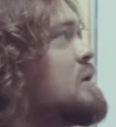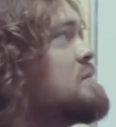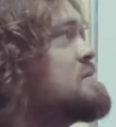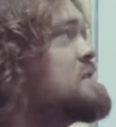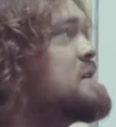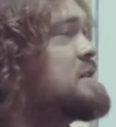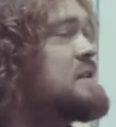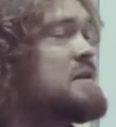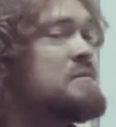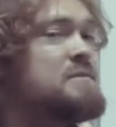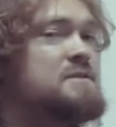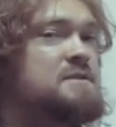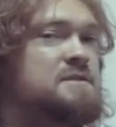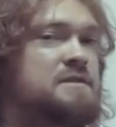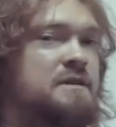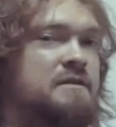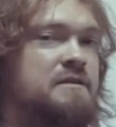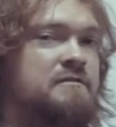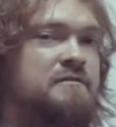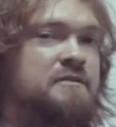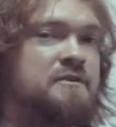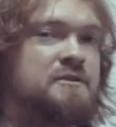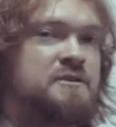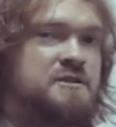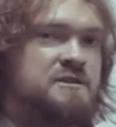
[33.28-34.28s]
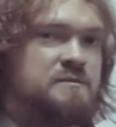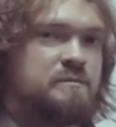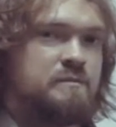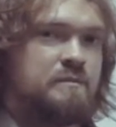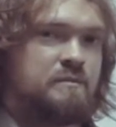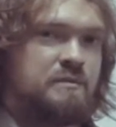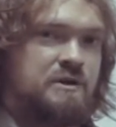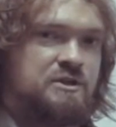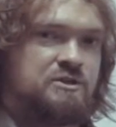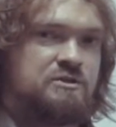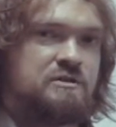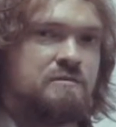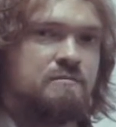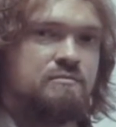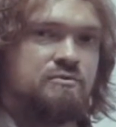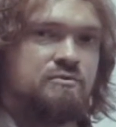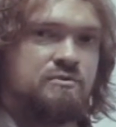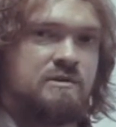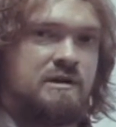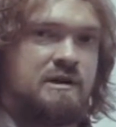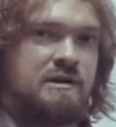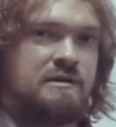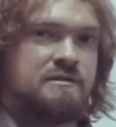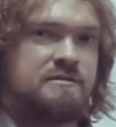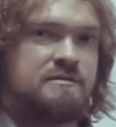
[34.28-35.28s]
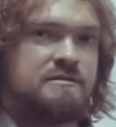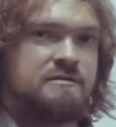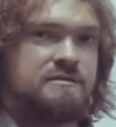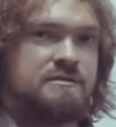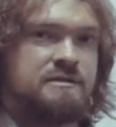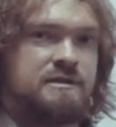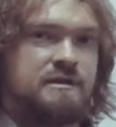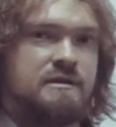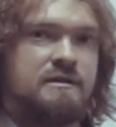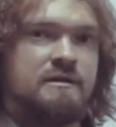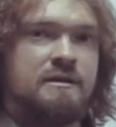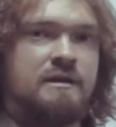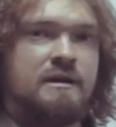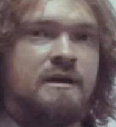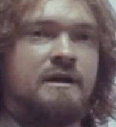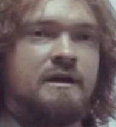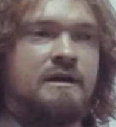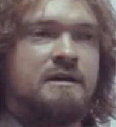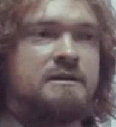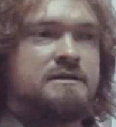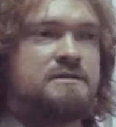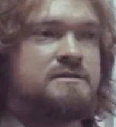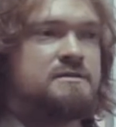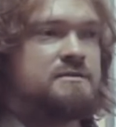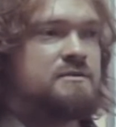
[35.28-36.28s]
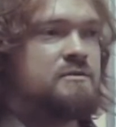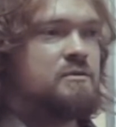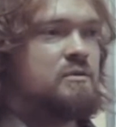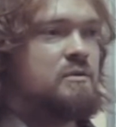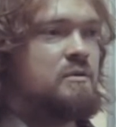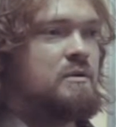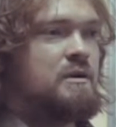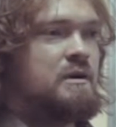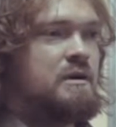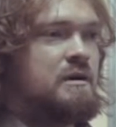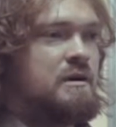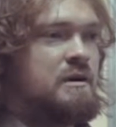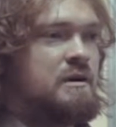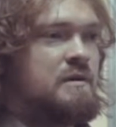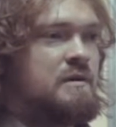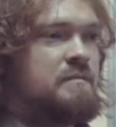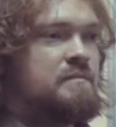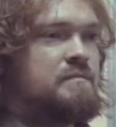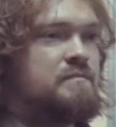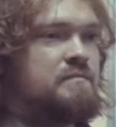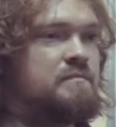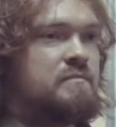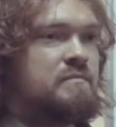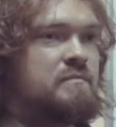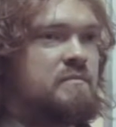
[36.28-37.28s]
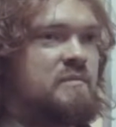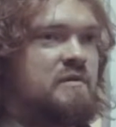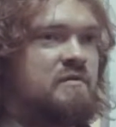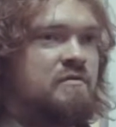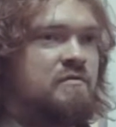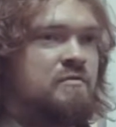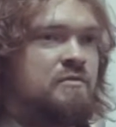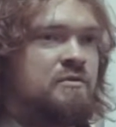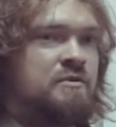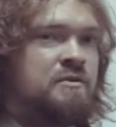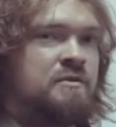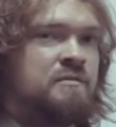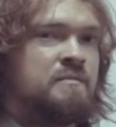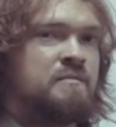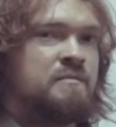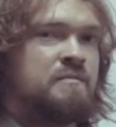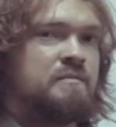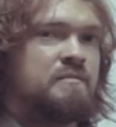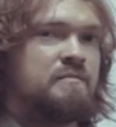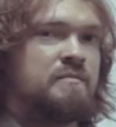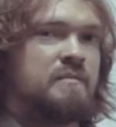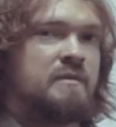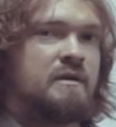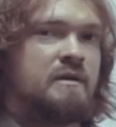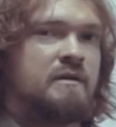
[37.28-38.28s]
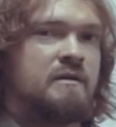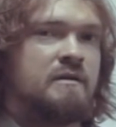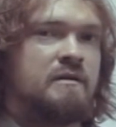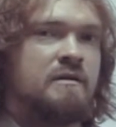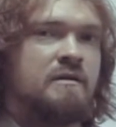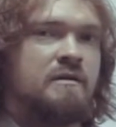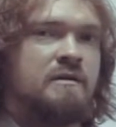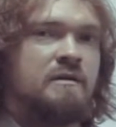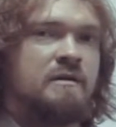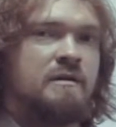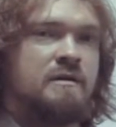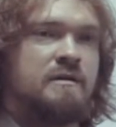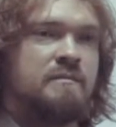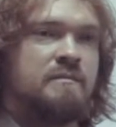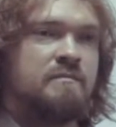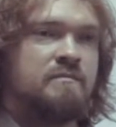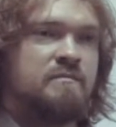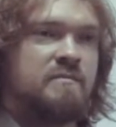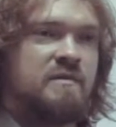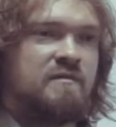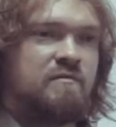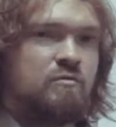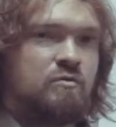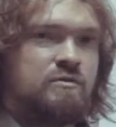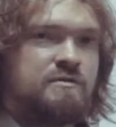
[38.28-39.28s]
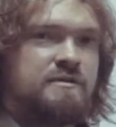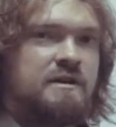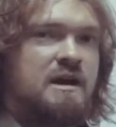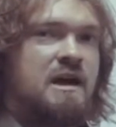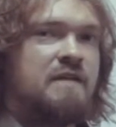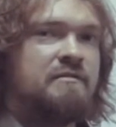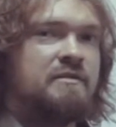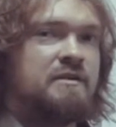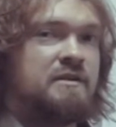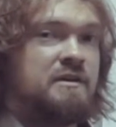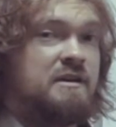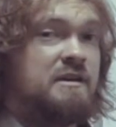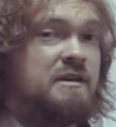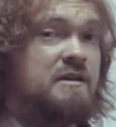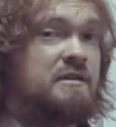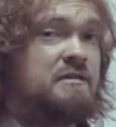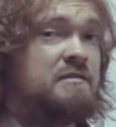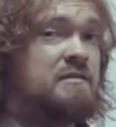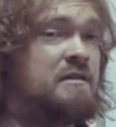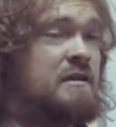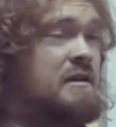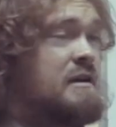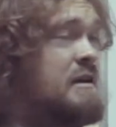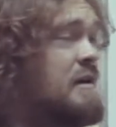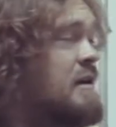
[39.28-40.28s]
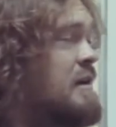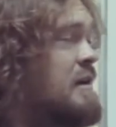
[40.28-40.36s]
website templates are a very special product to sell. So before diving in,